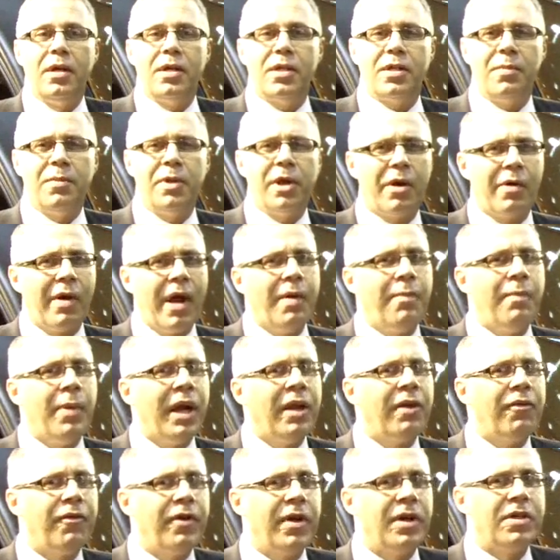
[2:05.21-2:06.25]
Some of the great
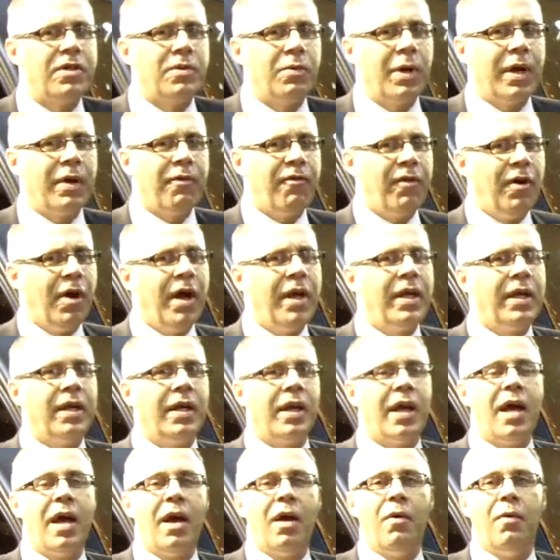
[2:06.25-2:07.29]
benefits that we're finding
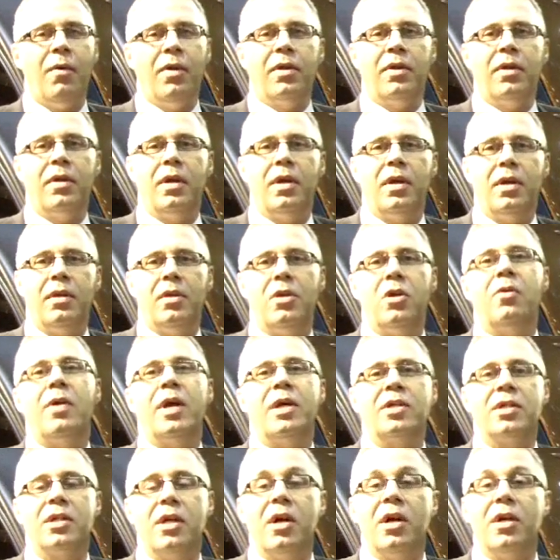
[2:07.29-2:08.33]
now with the new
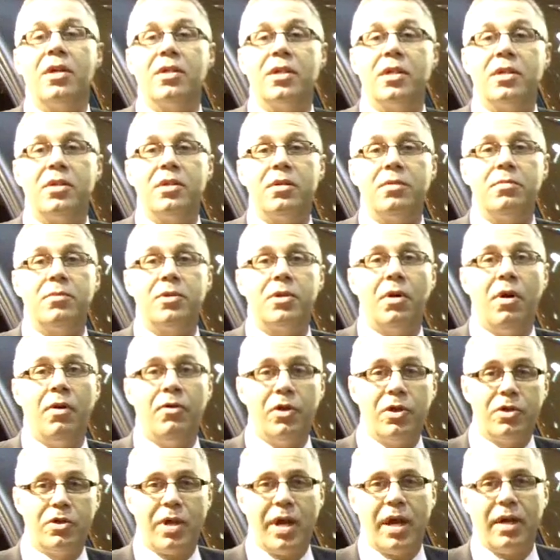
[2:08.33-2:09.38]
SCR systems
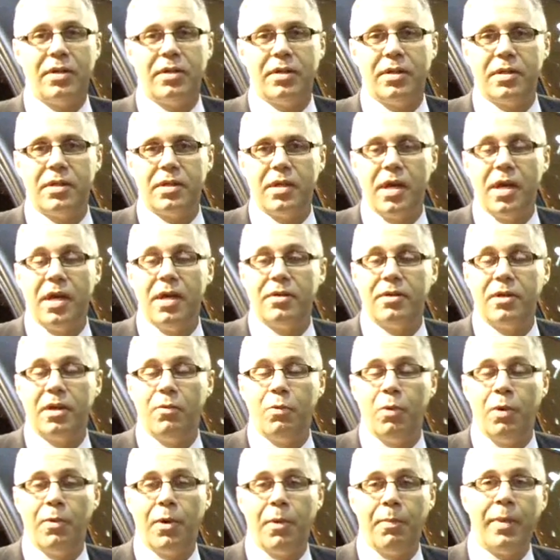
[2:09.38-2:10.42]
on the tractors is
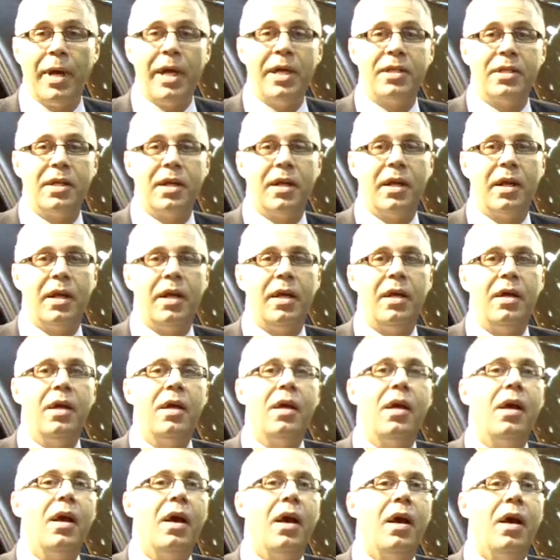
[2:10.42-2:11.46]
that we can basically
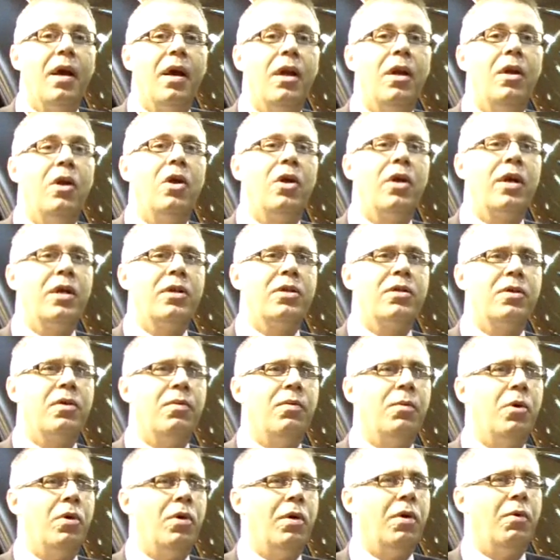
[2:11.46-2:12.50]
look into
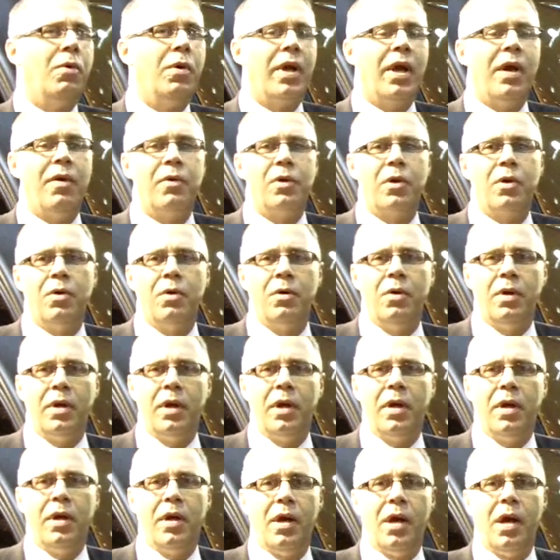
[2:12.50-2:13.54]
more what I would call
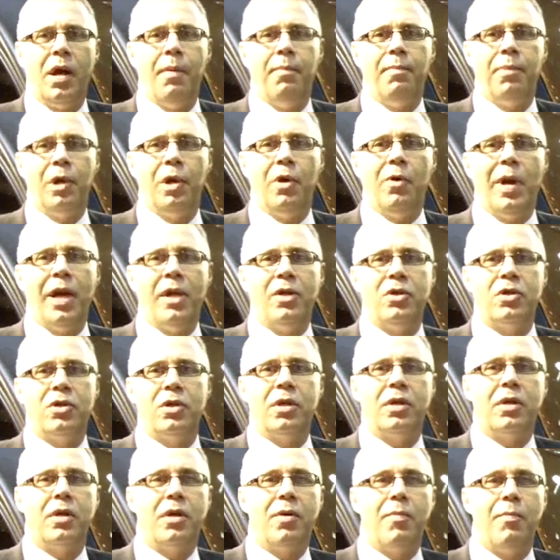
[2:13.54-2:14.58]
a blue
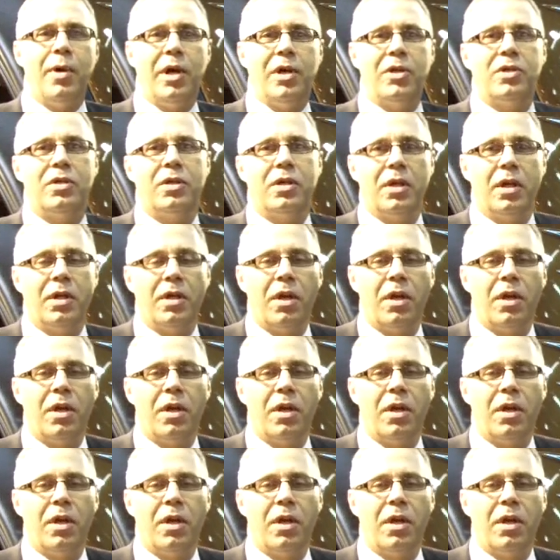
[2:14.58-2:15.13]
engine combustion.